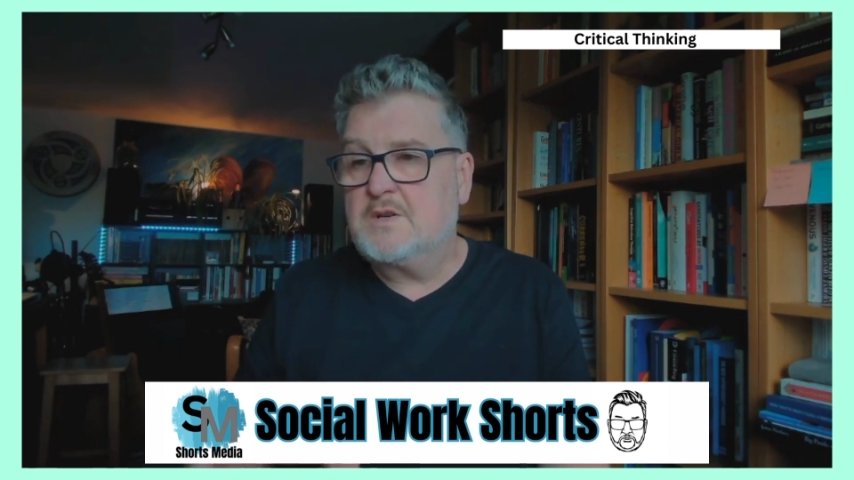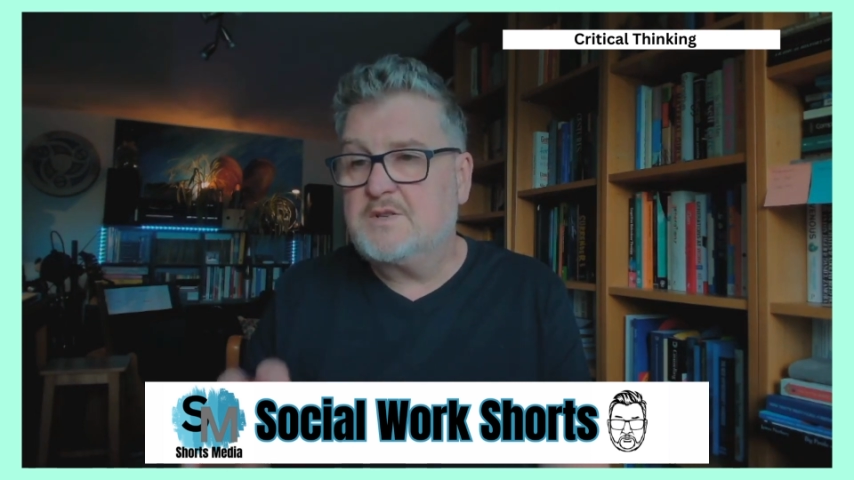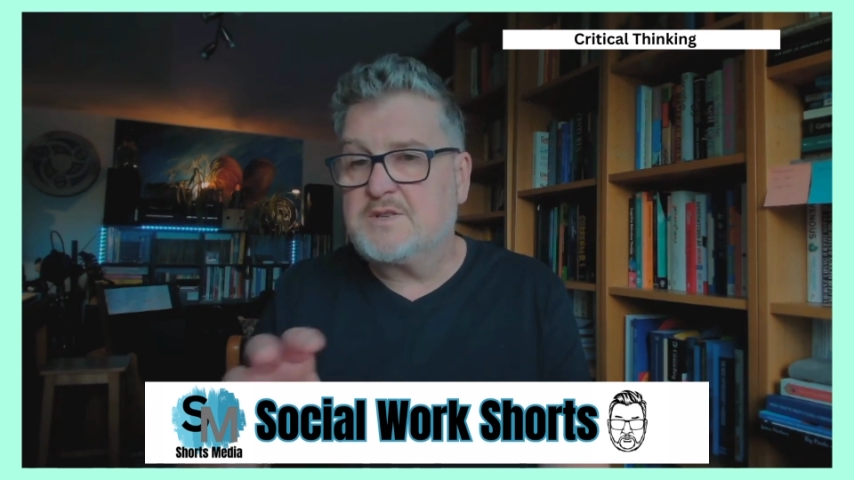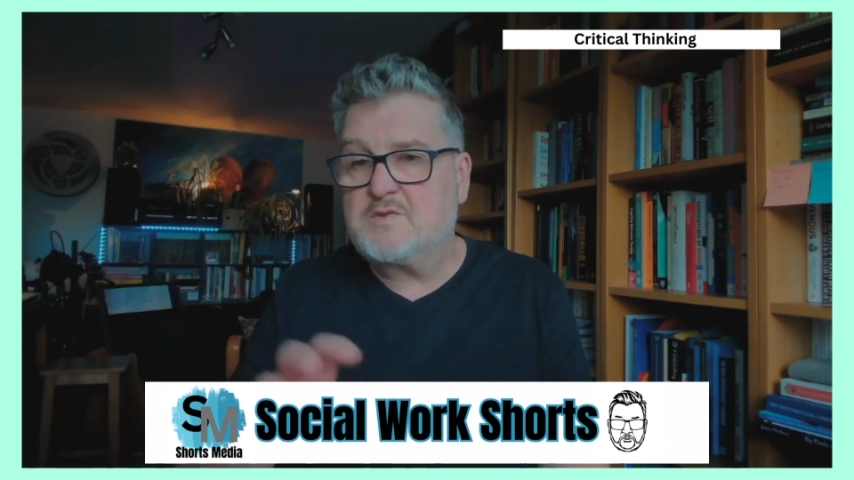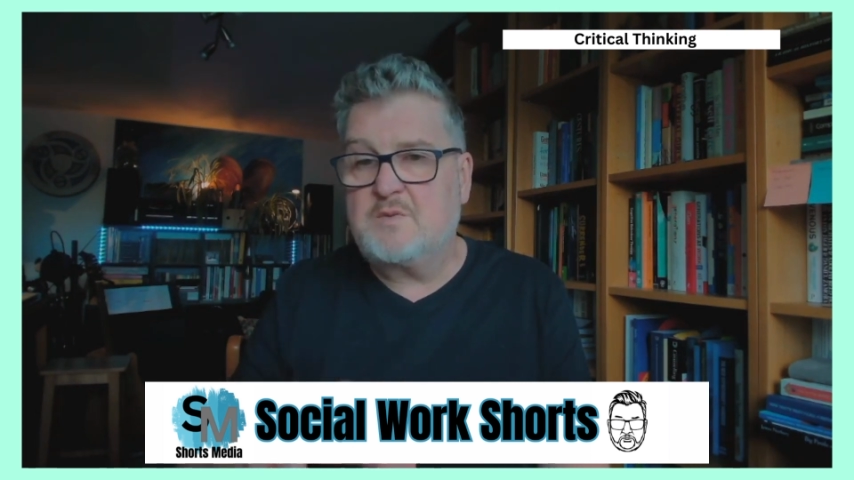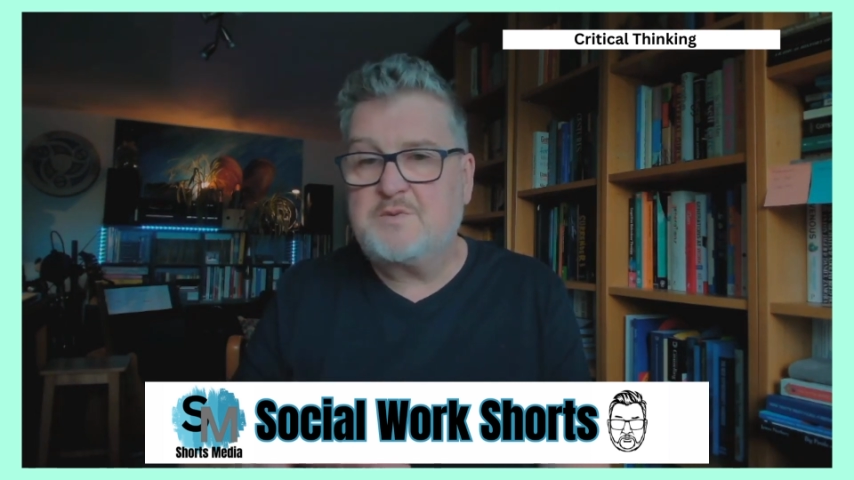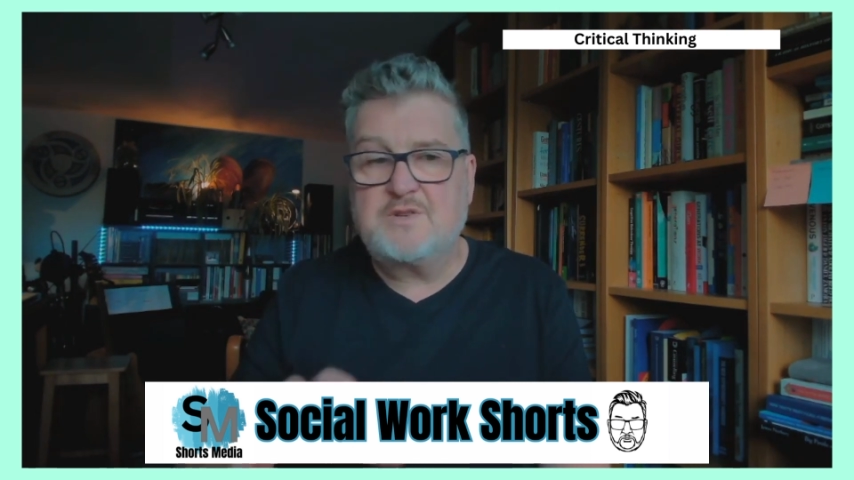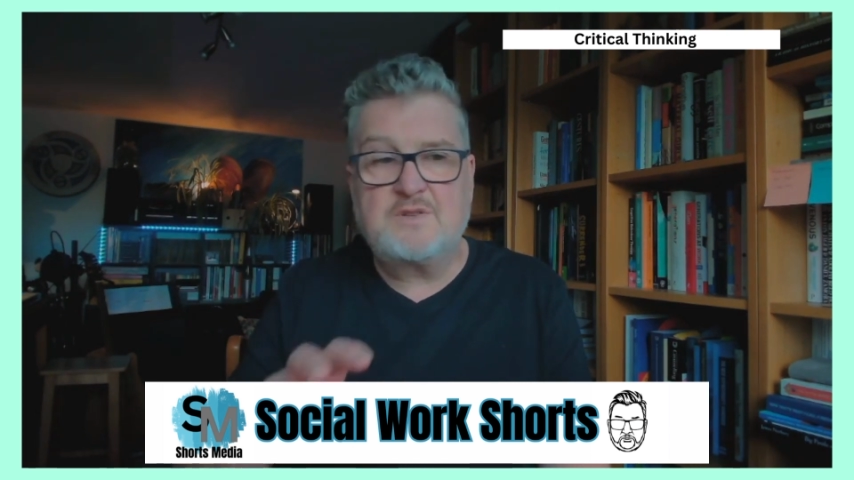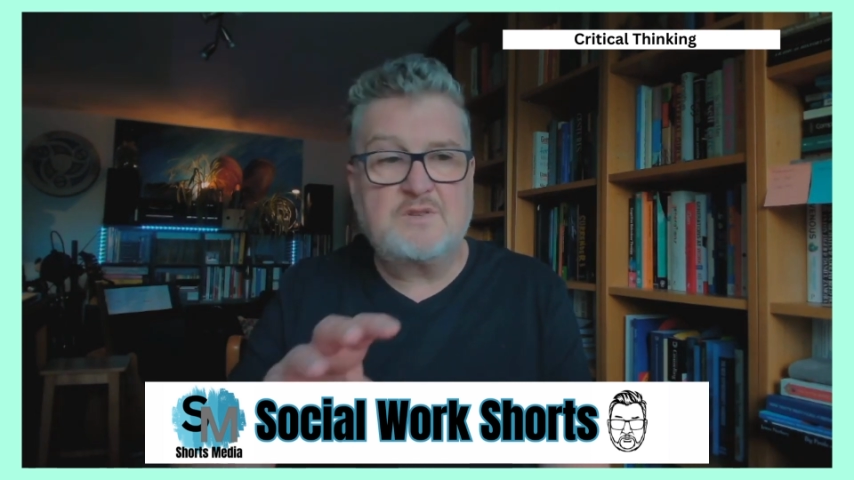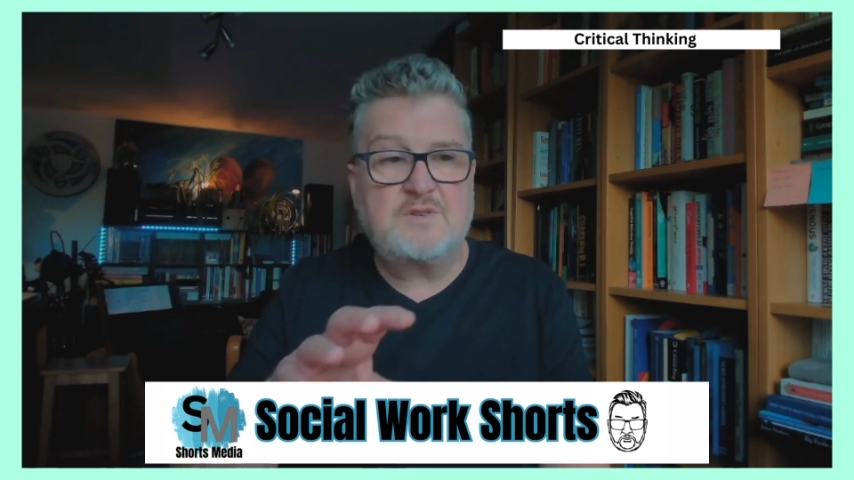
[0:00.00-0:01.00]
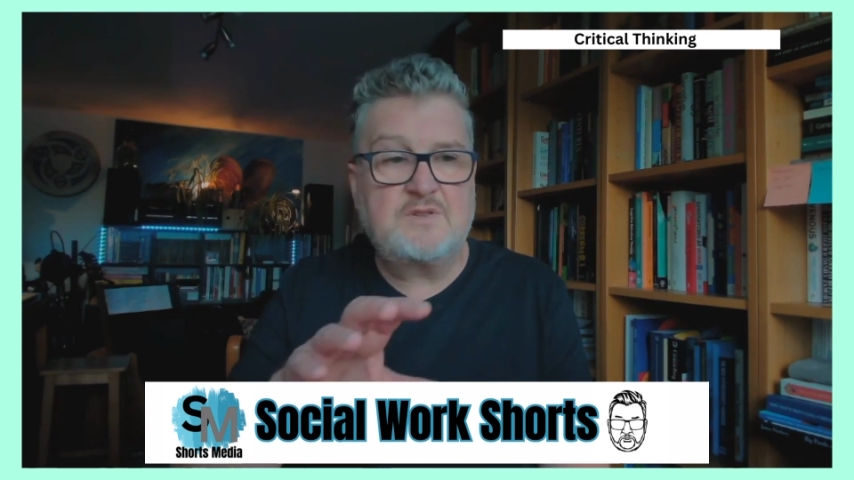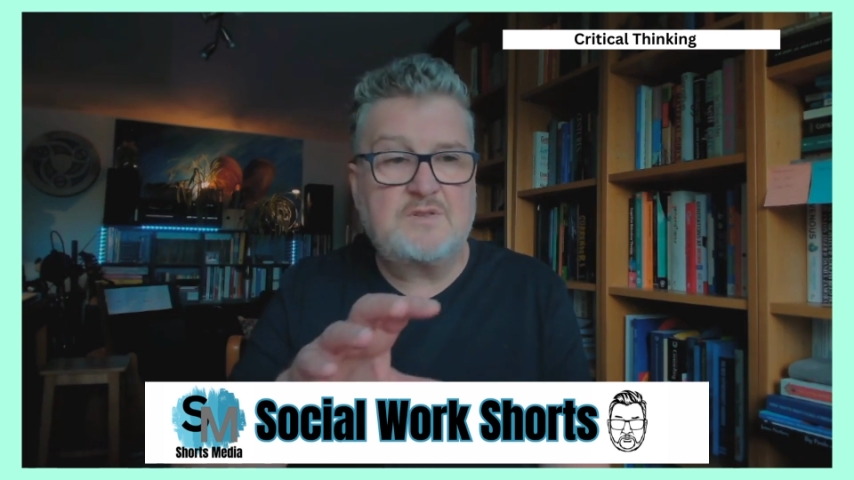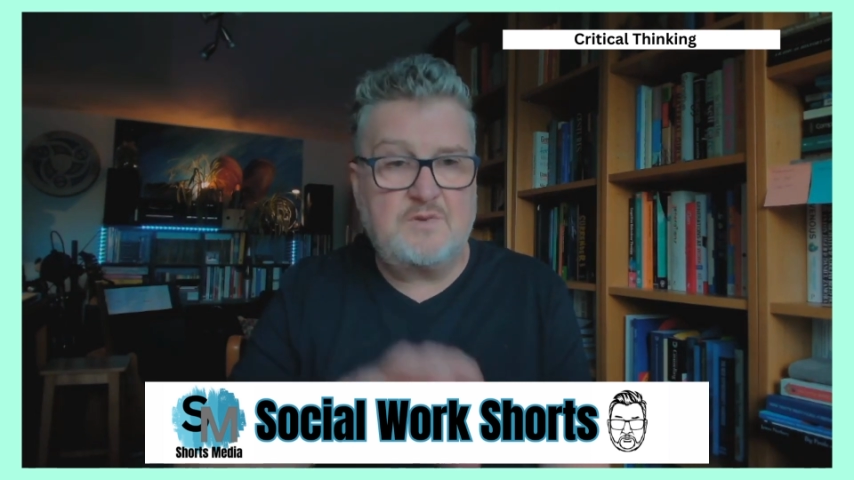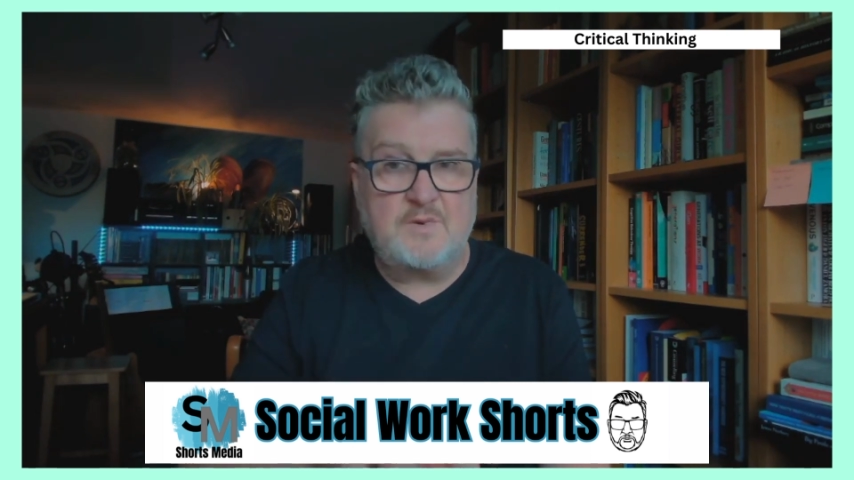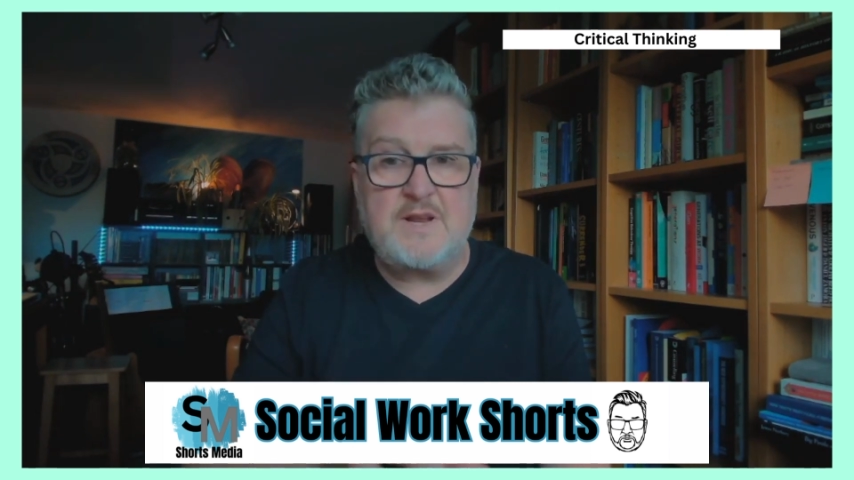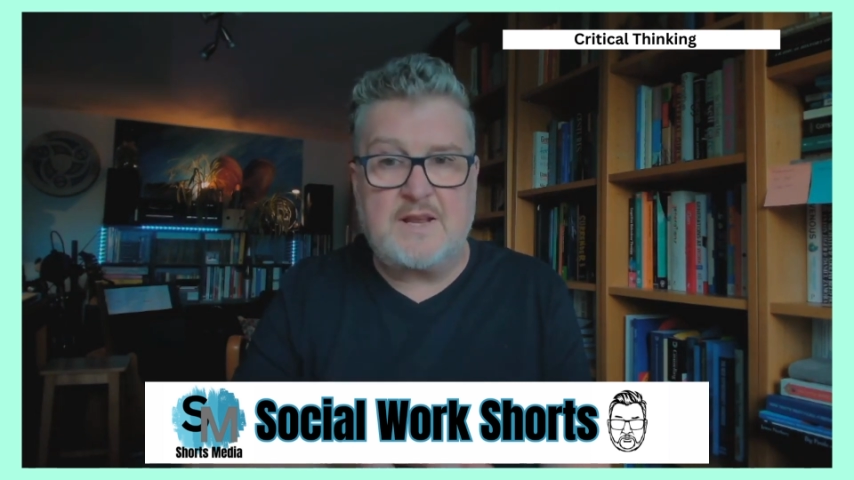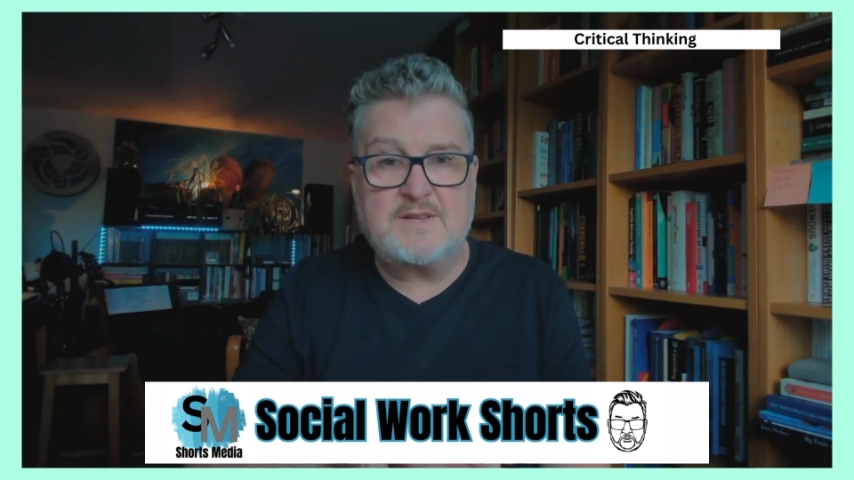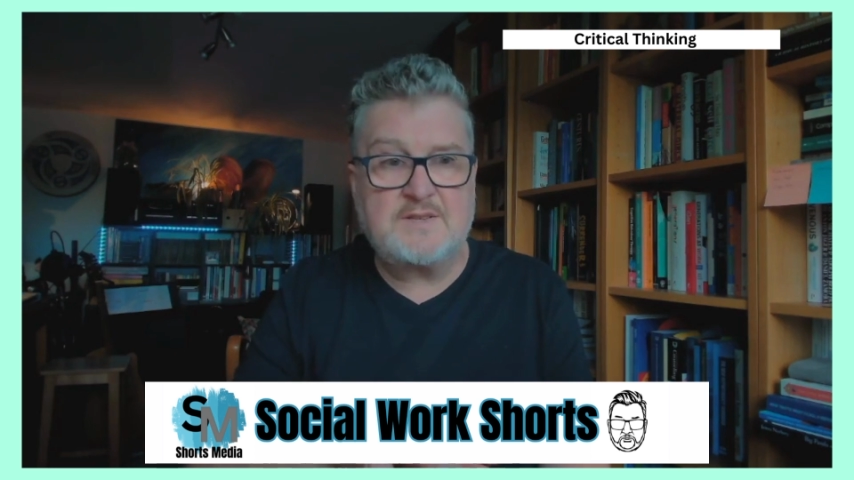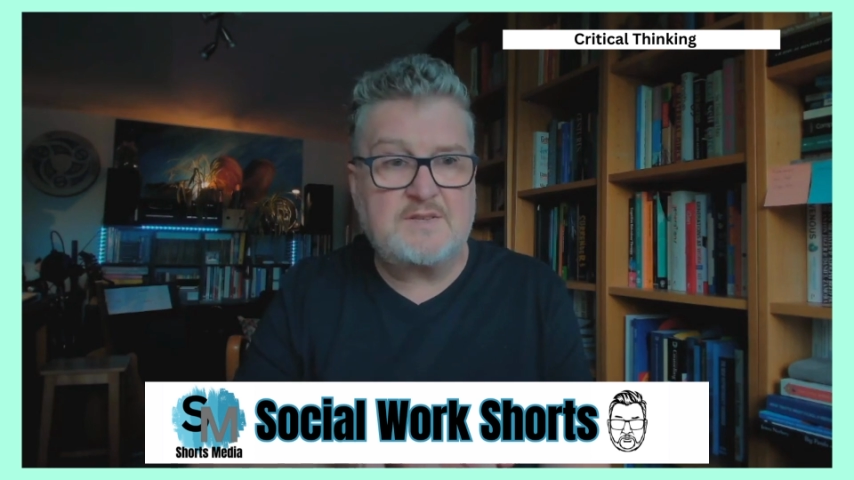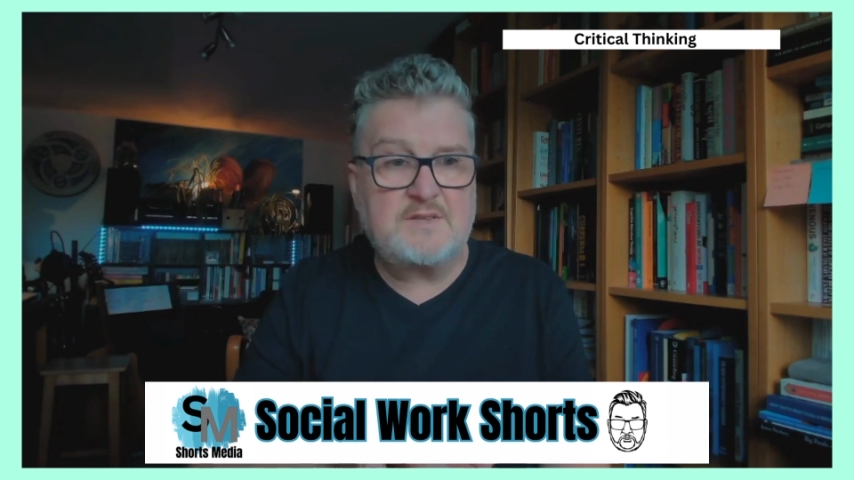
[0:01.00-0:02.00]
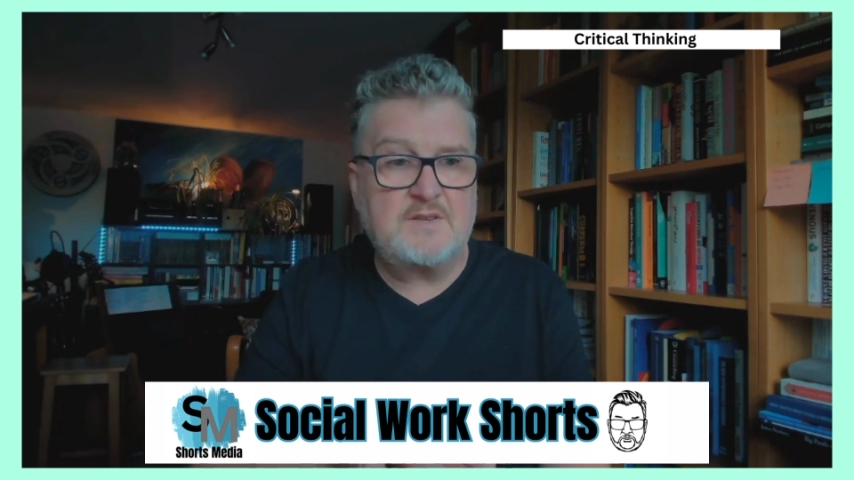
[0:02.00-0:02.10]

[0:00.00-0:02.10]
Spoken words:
description to analysis